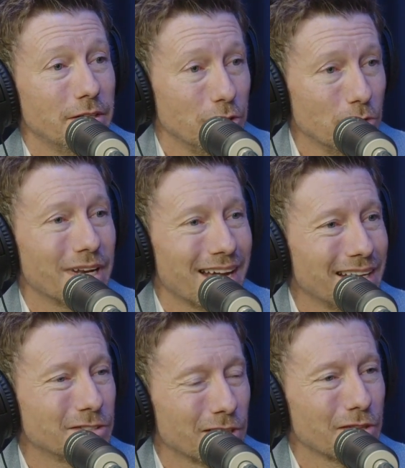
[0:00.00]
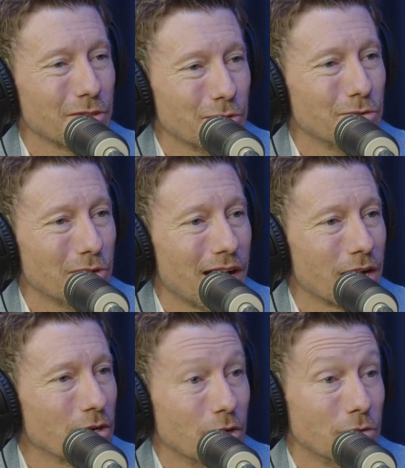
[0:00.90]
you and I talking through
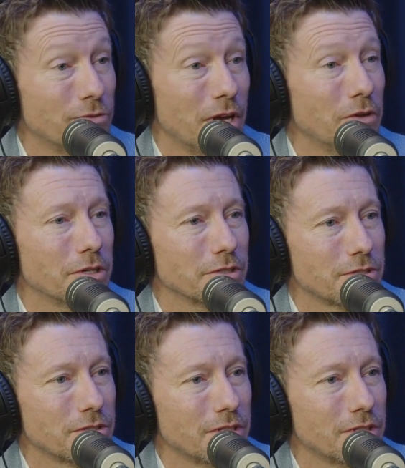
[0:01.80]
our own failures.